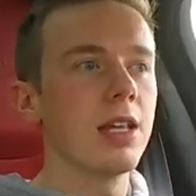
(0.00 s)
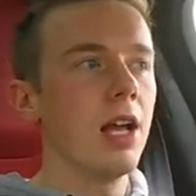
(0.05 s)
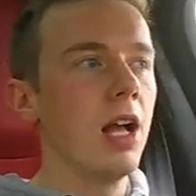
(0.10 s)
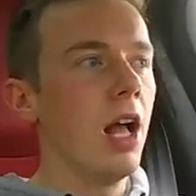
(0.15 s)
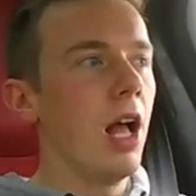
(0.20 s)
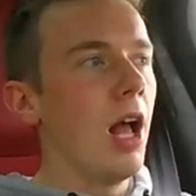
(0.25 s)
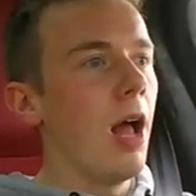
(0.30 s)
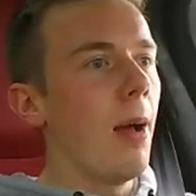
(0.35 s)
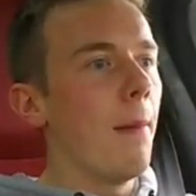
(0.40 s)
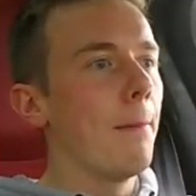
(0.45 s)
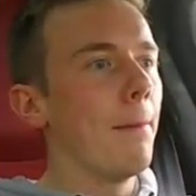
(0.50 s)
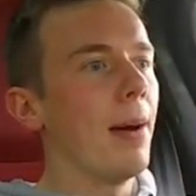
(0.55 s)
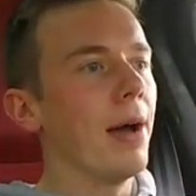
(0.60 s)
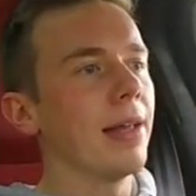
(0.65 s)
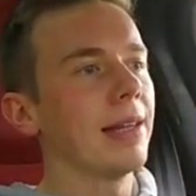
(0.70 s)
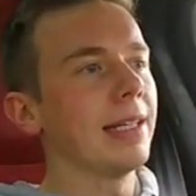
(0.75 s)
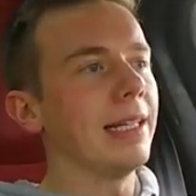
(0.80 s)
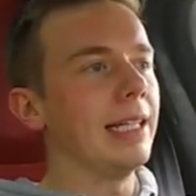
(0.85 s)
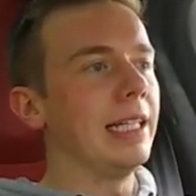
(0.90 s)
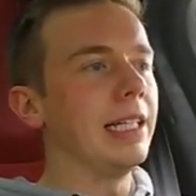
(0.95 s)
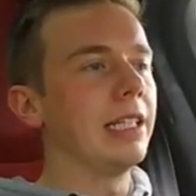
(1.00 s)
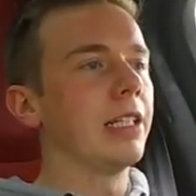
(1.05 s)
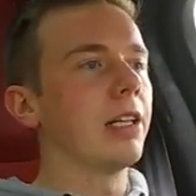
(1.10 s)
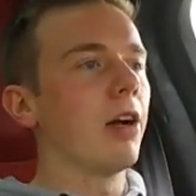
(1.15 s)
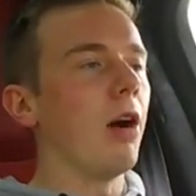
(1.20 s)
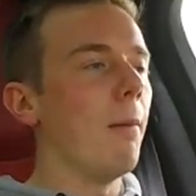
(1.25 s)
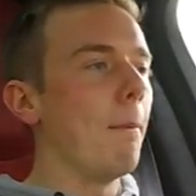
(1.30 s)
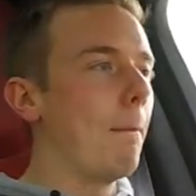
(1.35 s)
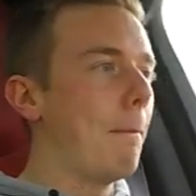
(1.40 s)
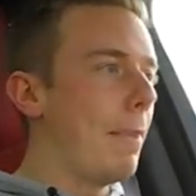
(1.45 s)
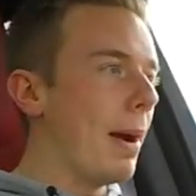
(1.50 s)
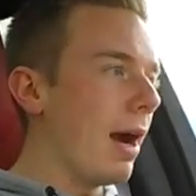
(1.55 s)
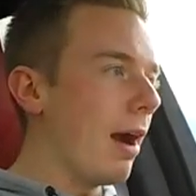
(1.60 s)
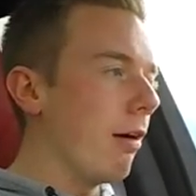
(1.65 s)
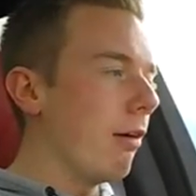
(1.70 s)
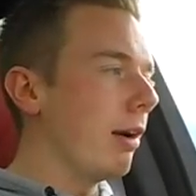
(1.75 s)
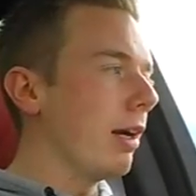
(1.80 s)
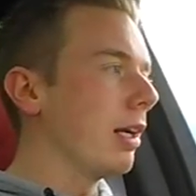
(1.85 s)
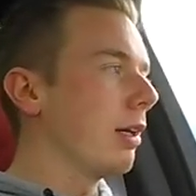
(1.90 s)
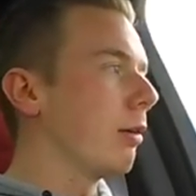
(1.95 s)
but in
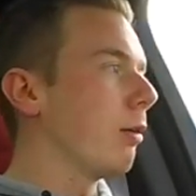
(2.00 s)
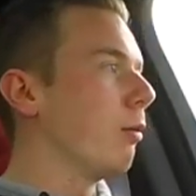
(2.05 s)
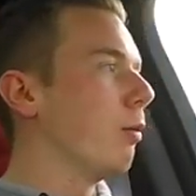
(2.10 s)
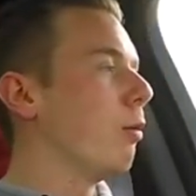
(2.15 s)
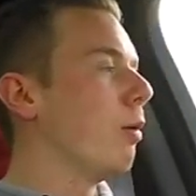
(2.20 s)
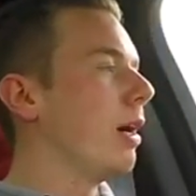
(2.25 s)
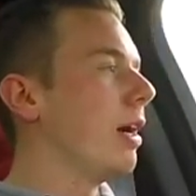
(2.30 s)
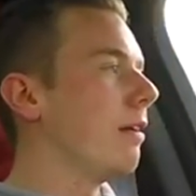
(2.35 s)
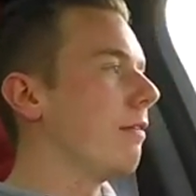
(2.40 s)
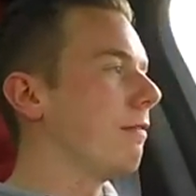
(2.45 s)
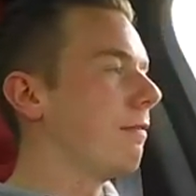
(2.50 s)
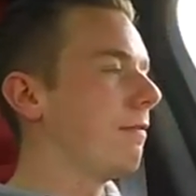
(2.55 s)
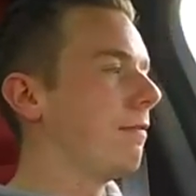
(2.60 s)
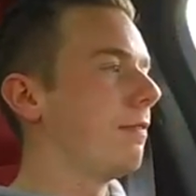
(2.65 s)
comparing with